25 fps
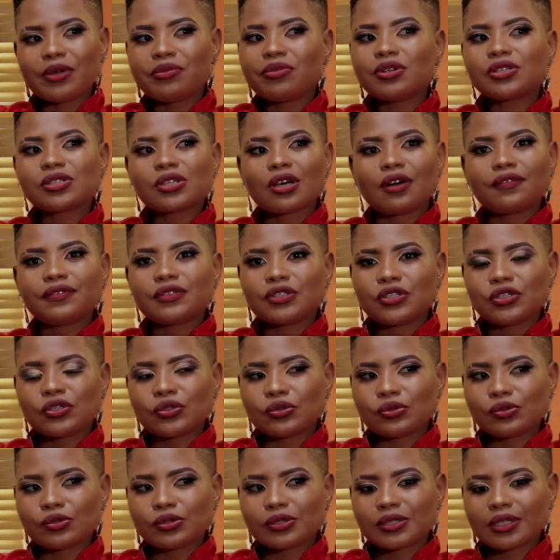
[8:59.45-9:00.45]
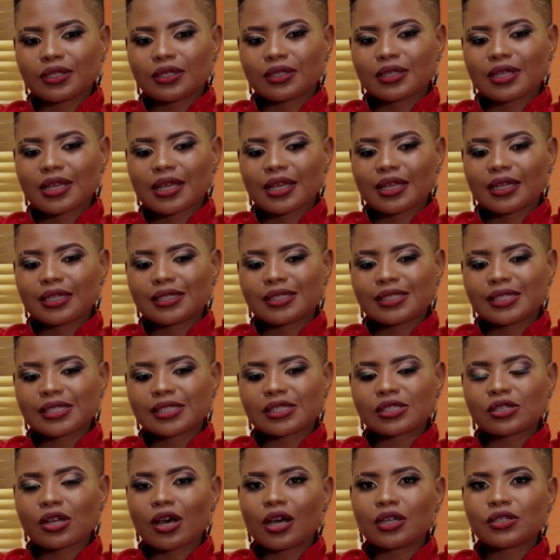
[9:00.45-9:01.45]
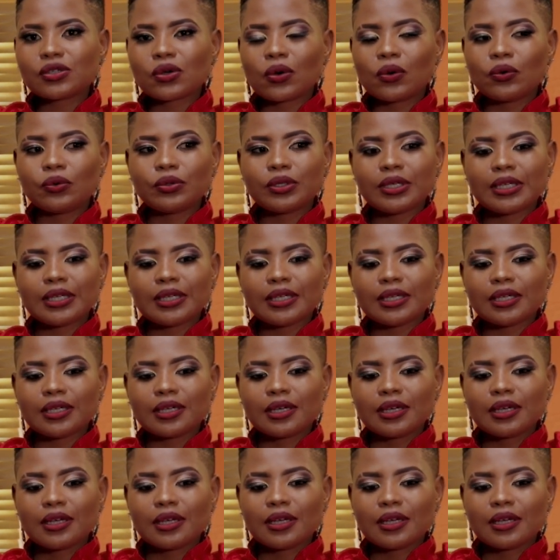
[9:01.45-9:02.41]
unresolved issues does not only